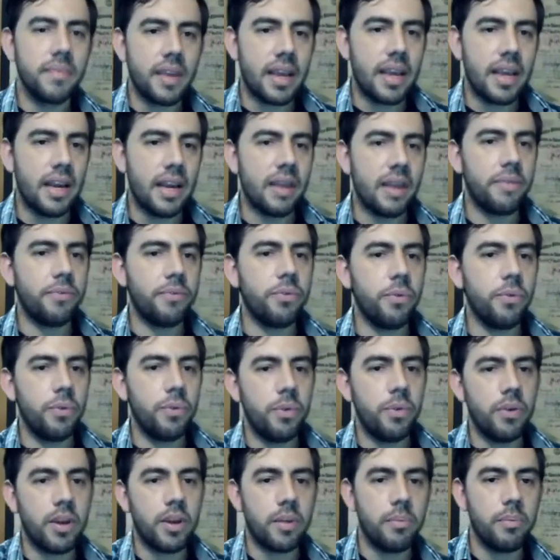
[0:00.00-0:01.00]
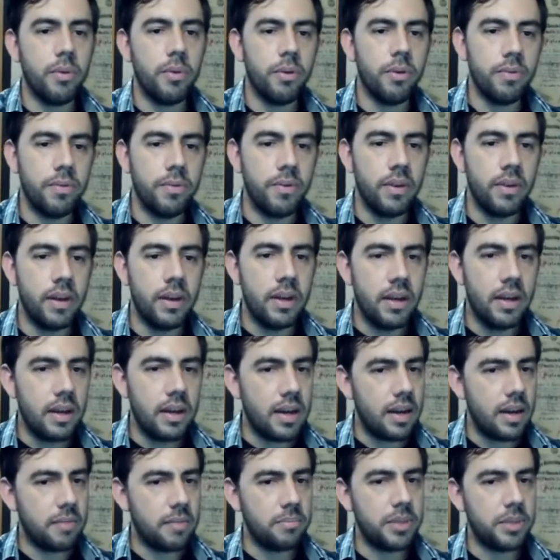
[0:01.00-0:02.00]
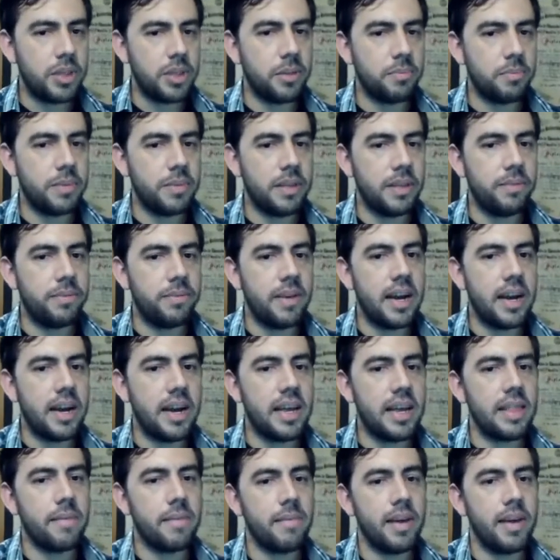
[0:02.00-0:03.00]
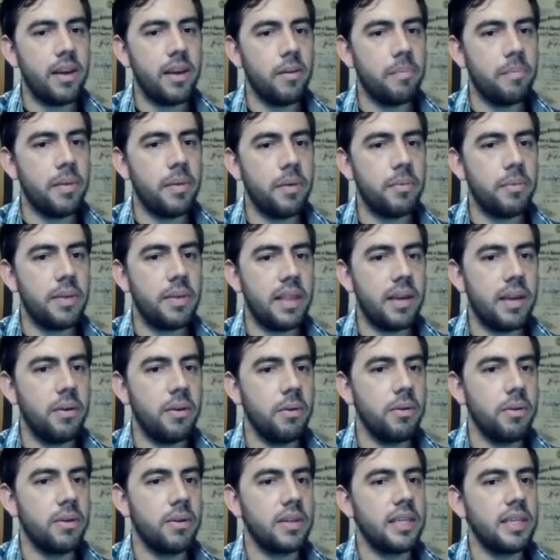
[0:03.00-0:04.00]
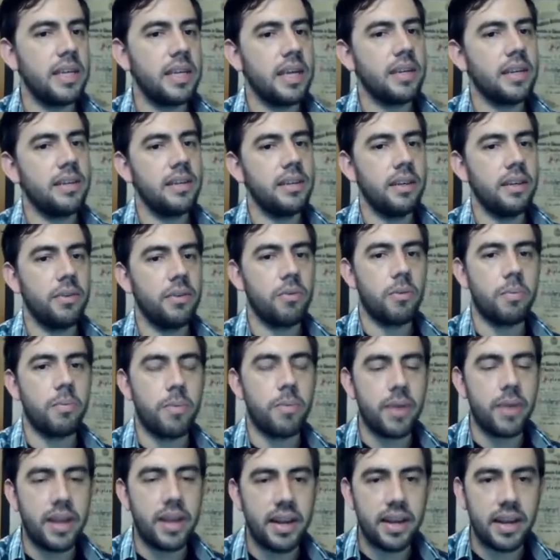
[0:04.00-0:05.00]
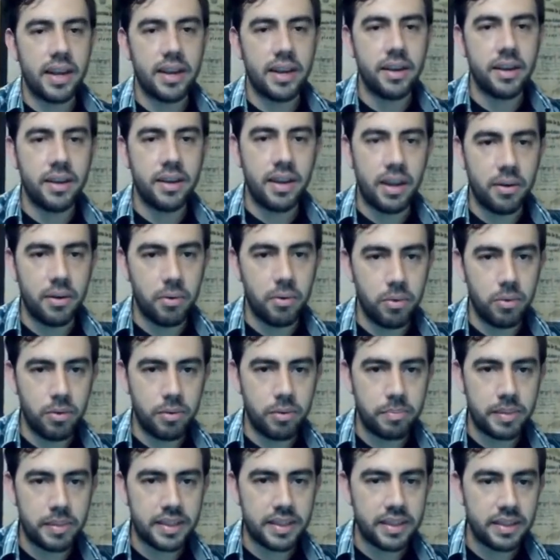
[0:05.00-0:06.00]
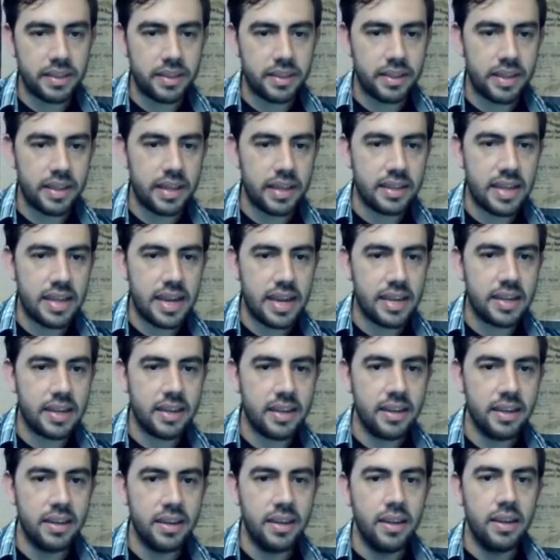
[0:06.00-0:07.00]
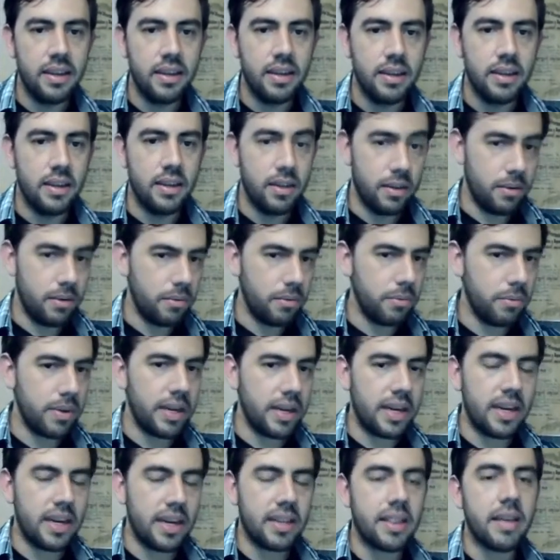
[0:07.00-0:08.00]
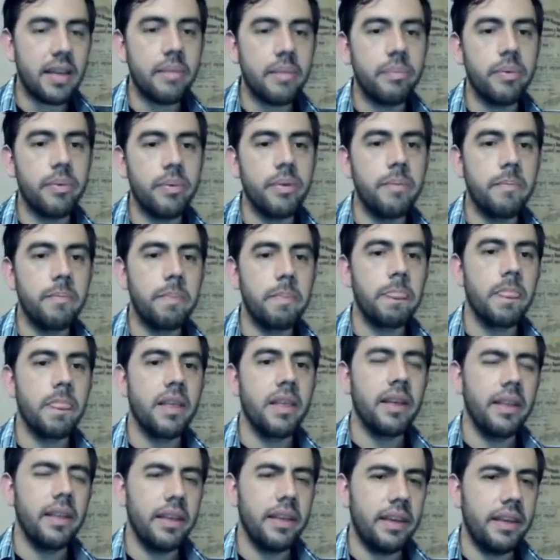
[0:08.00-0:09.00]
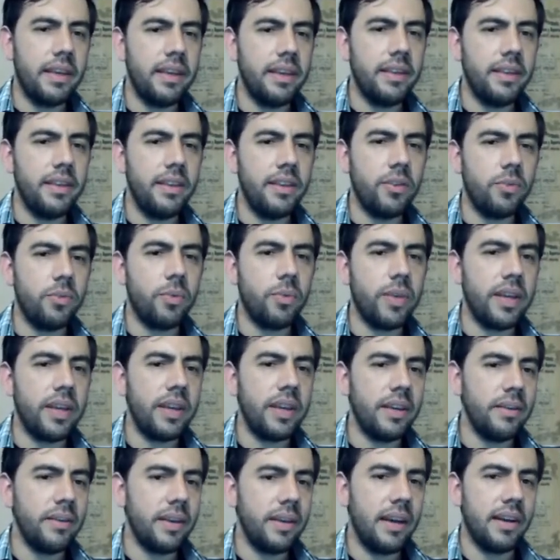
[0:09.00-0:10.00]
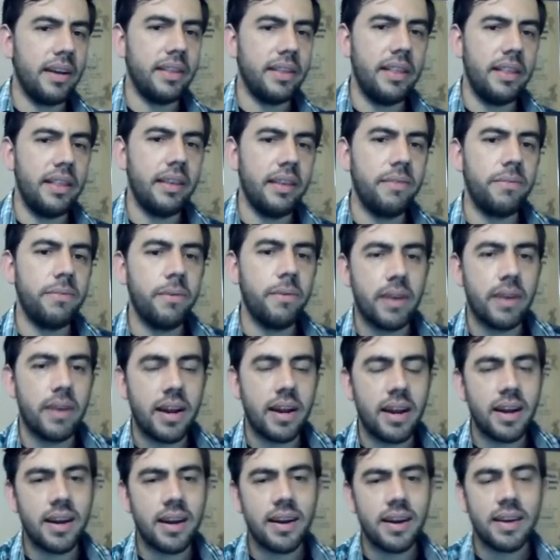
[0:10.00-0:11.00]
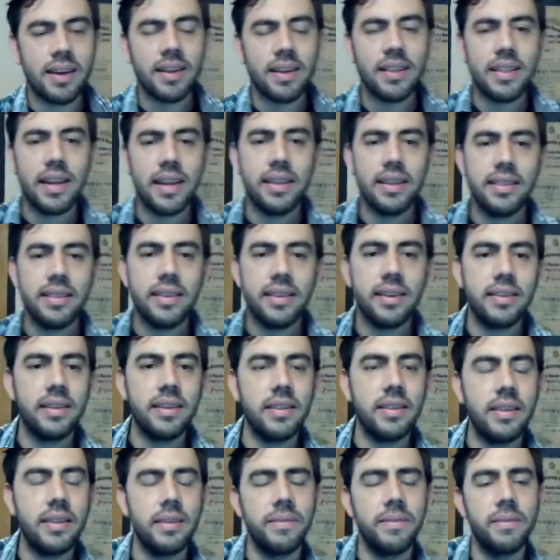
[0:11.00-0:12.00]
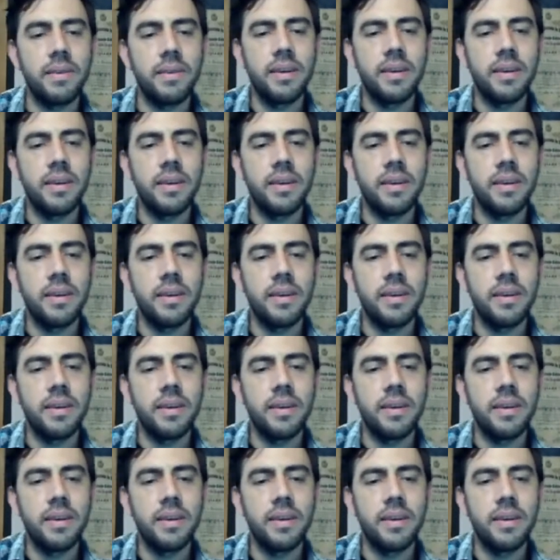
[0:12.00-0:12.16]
king F2 unique move, and bishop C5 developing with another check, incorporating another pieces in the attack, winning a tempo. King G3 and D4 are the alternative.